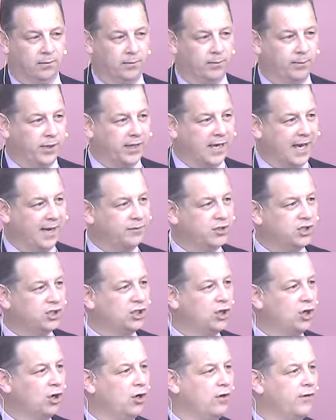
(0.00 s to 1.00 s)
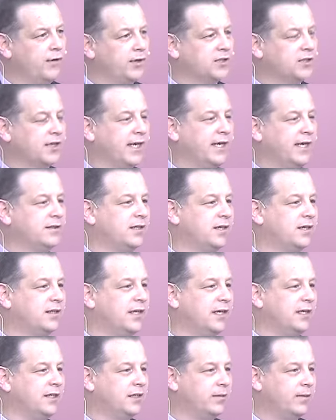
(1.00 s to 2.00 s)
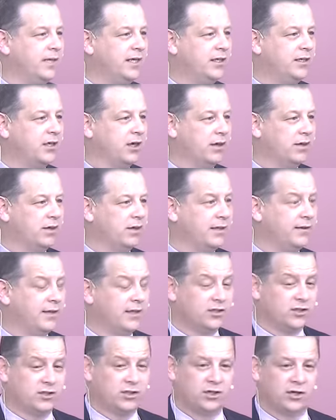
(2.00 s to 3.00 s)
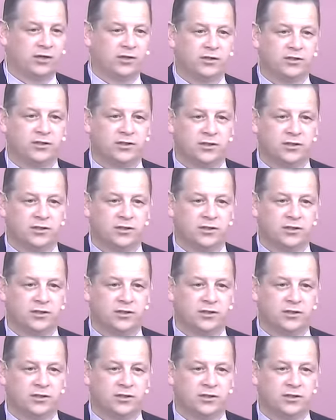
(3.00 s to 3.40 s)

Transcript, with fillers: But I'm sure there's things that need to be done in this church.